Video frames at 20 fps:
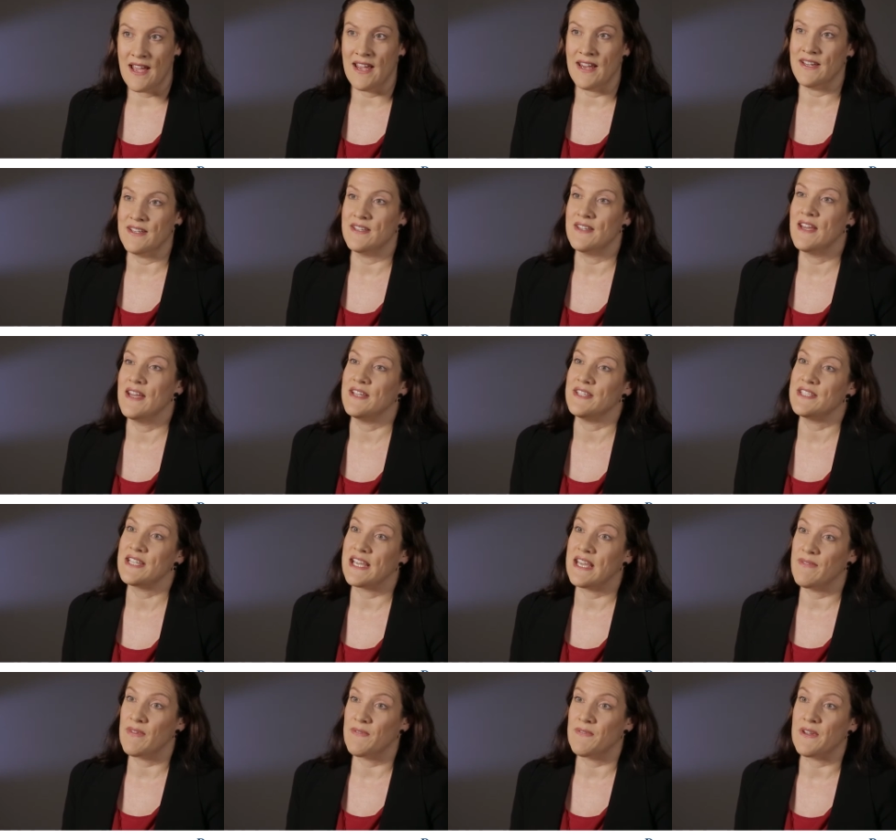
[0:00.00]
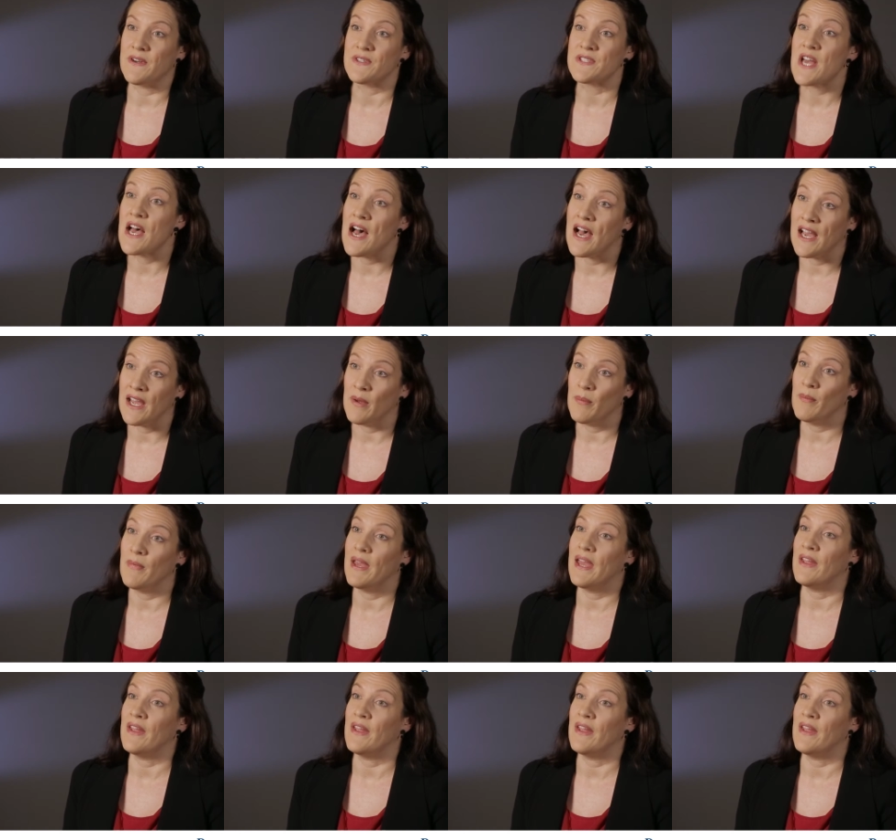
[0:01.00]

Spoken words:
and to give of their time